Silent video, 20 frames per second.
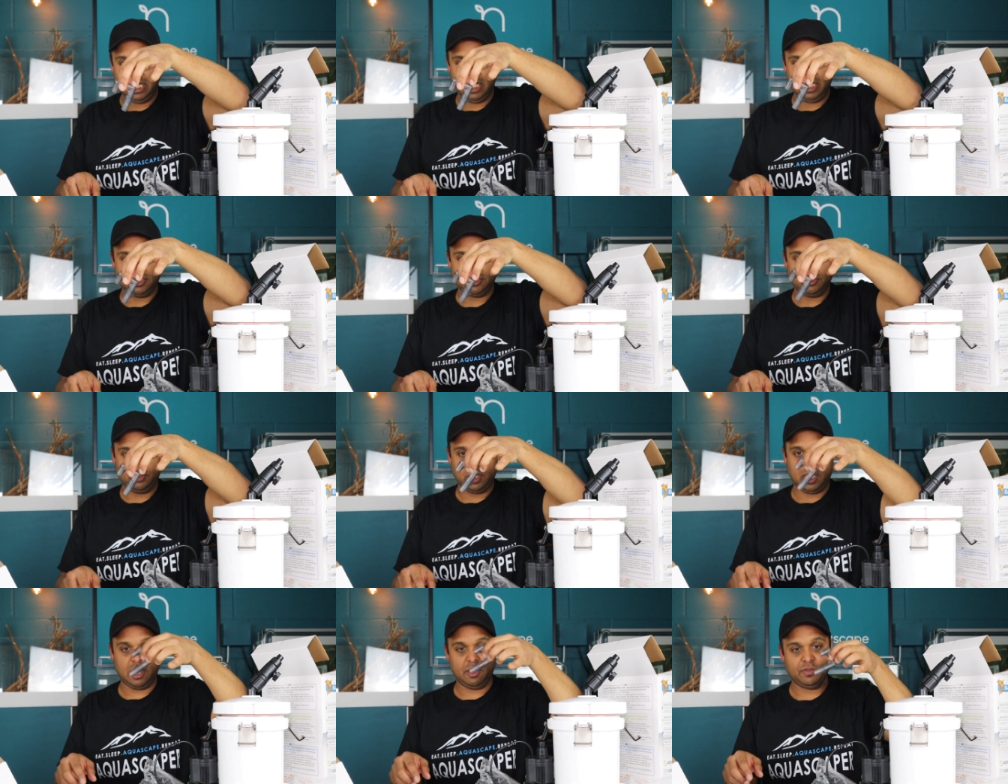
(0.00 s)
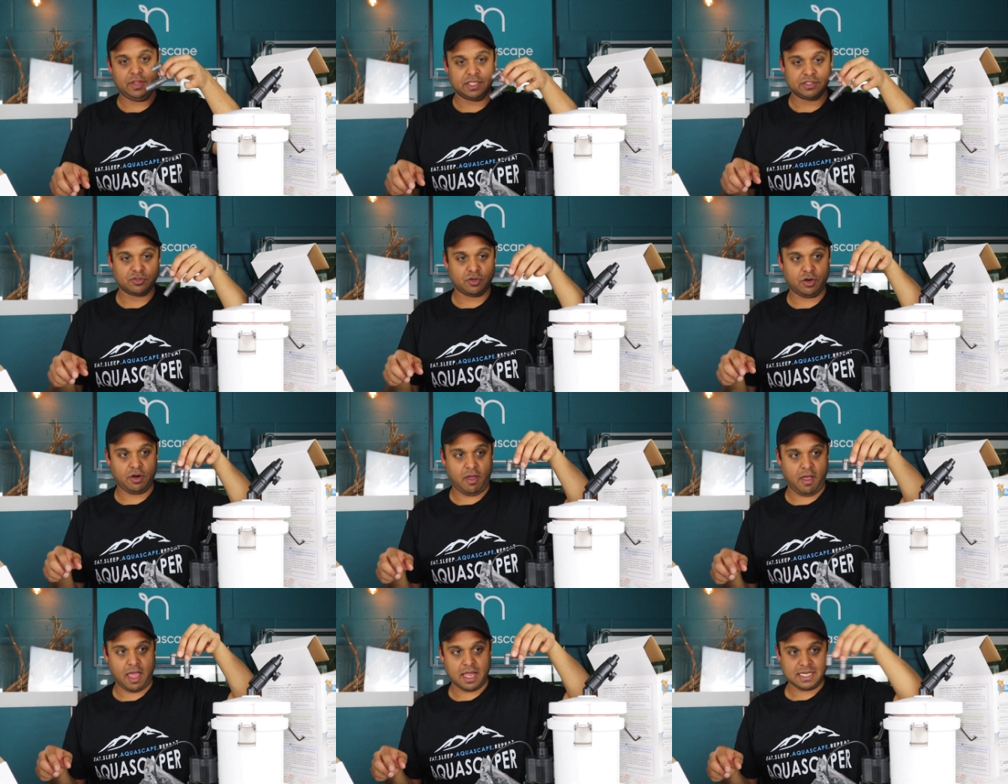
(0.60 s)
I don't know how that's
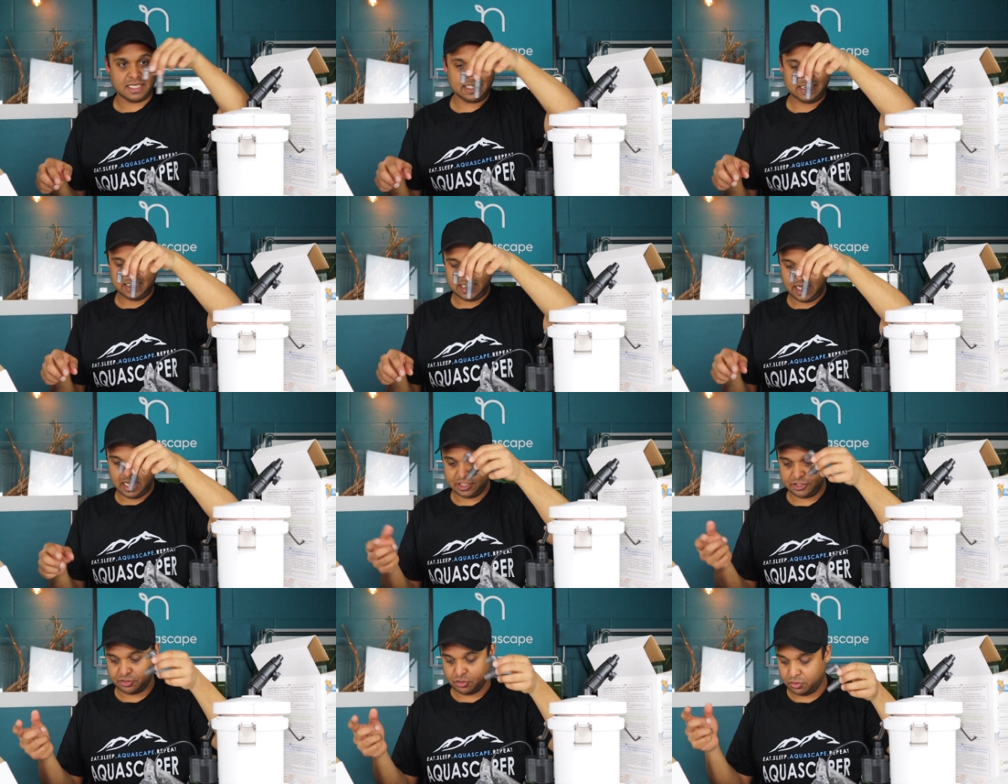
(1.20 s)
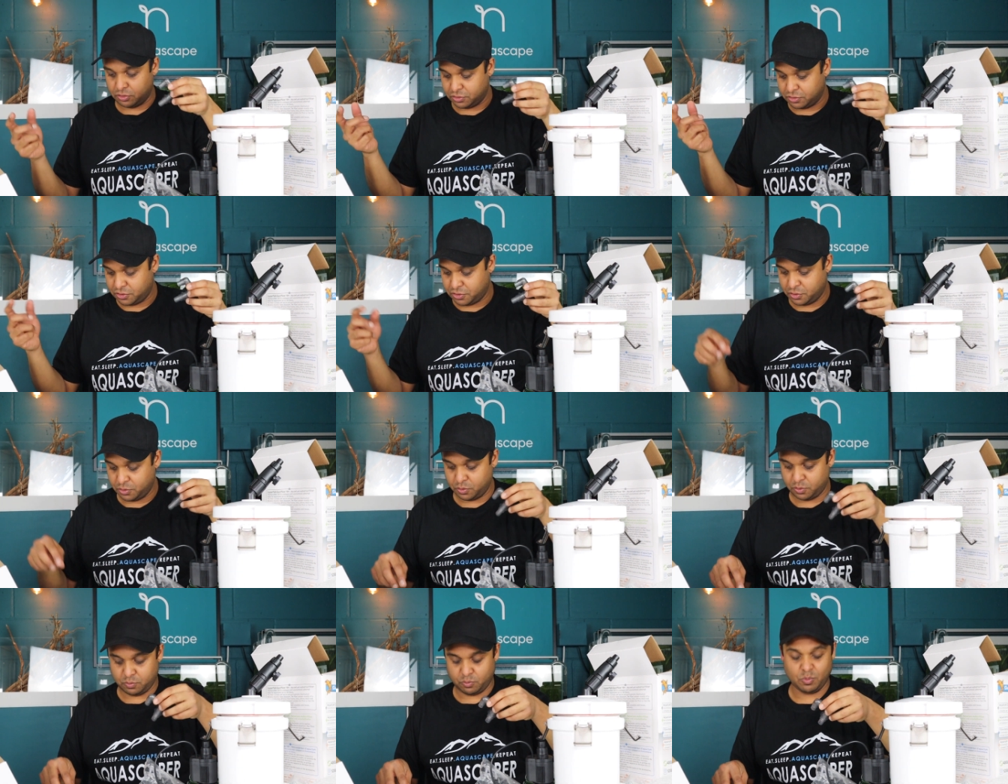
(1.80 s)
going to attach
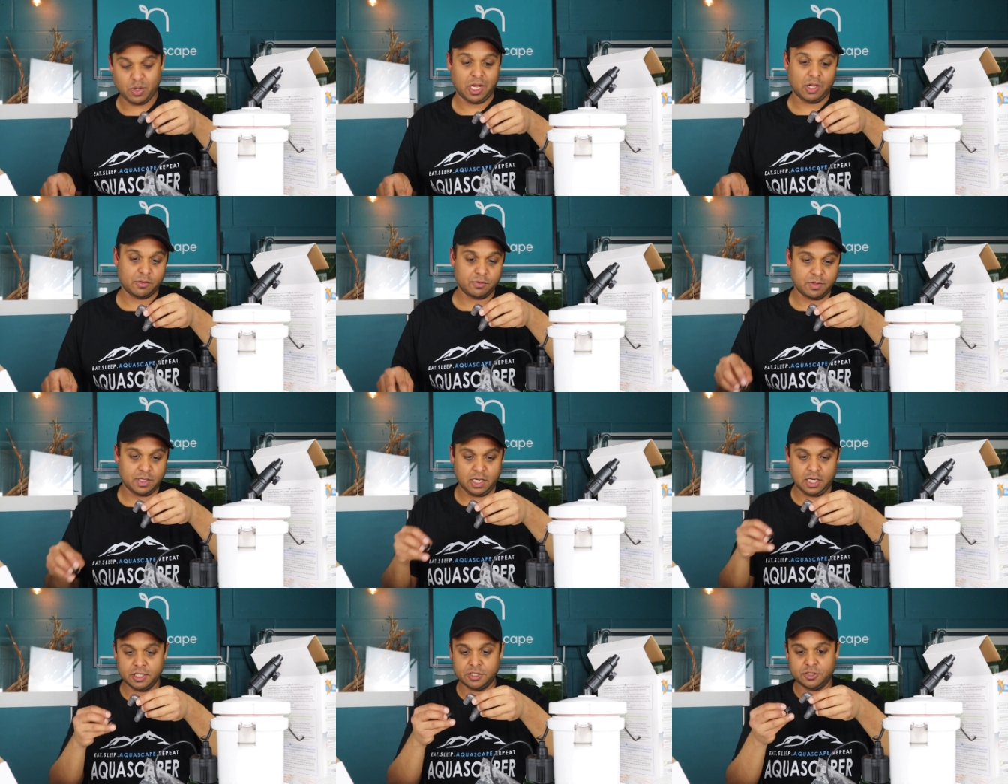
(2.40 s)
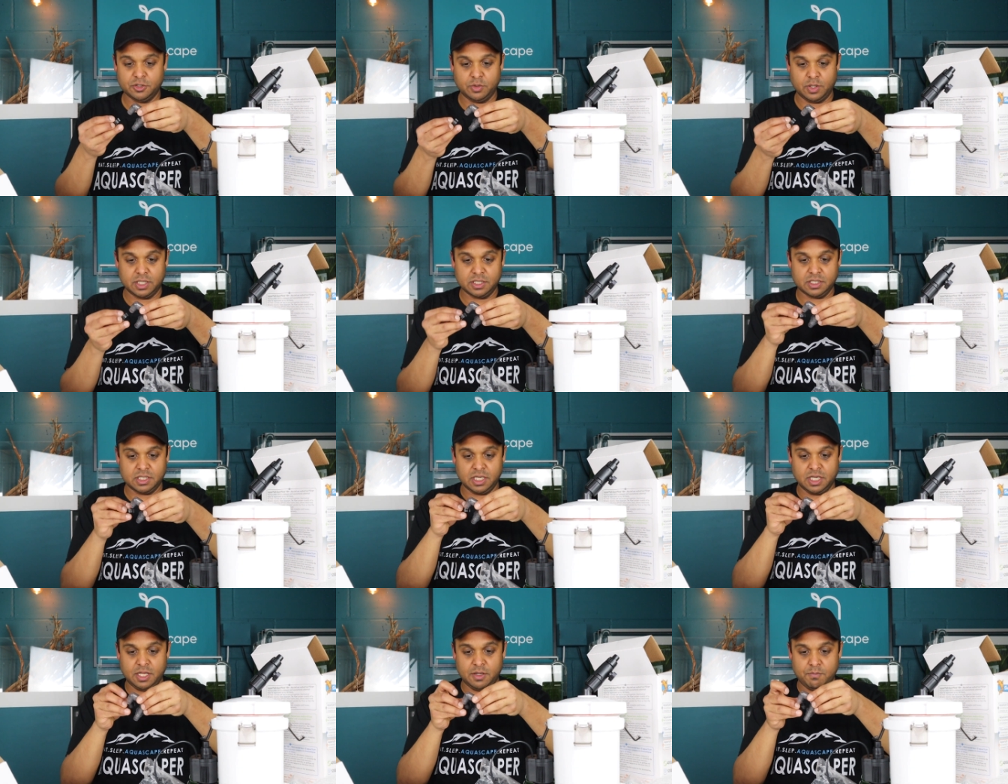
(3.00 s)
onto, well, I do
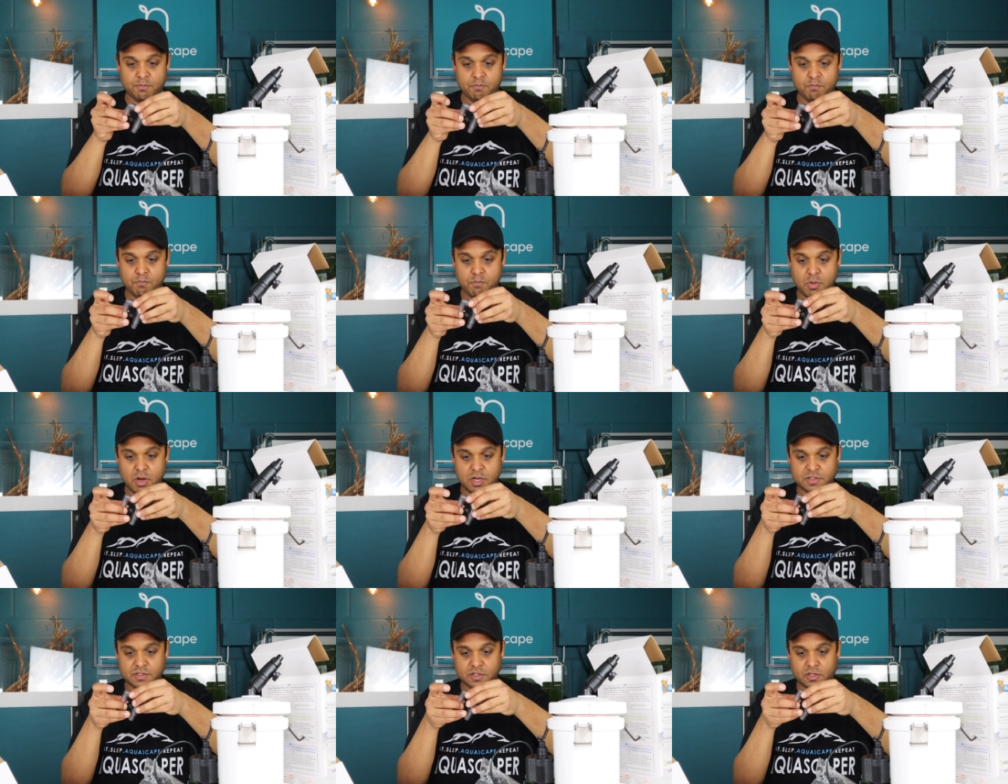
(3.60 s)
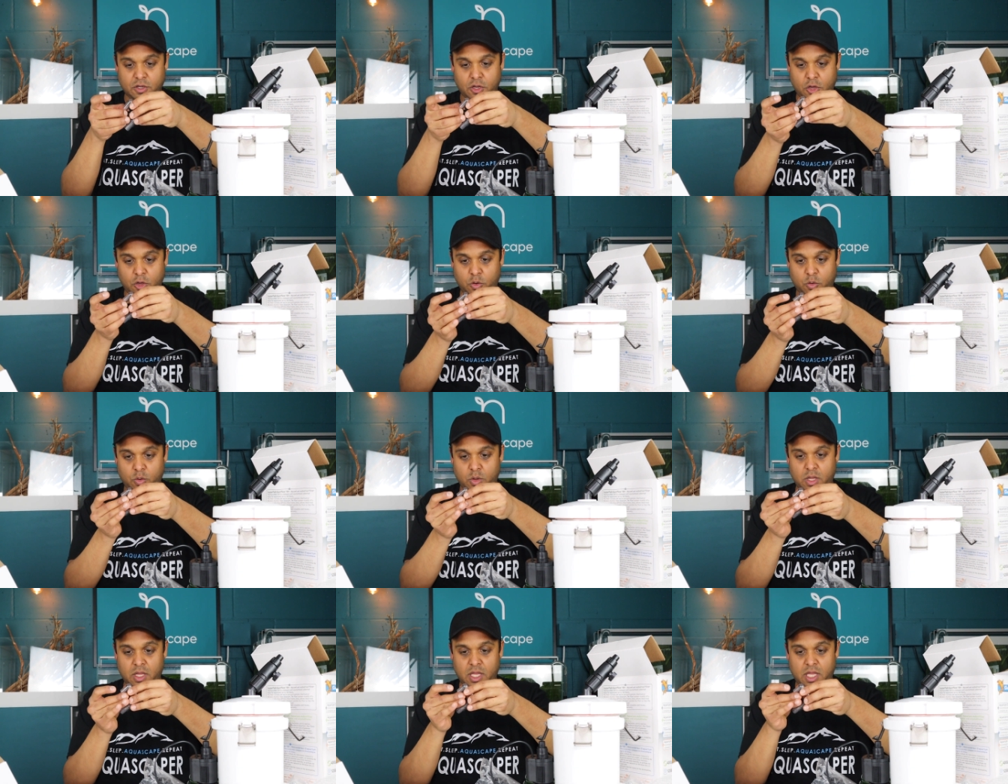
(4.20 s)
actually, it must
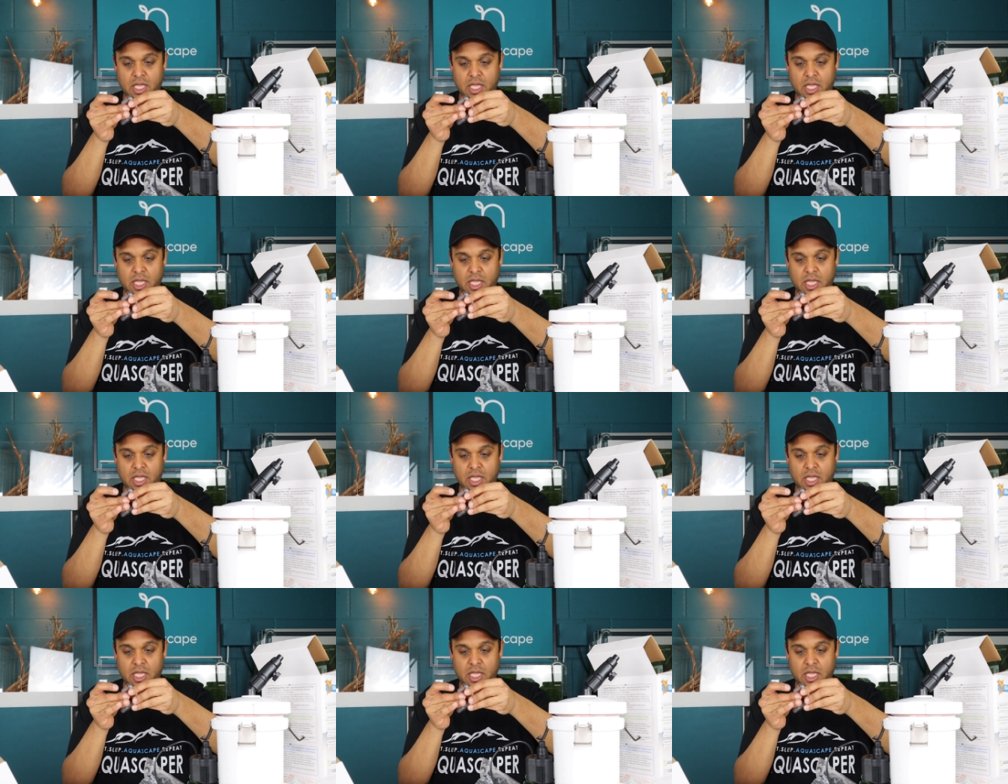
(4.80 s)
go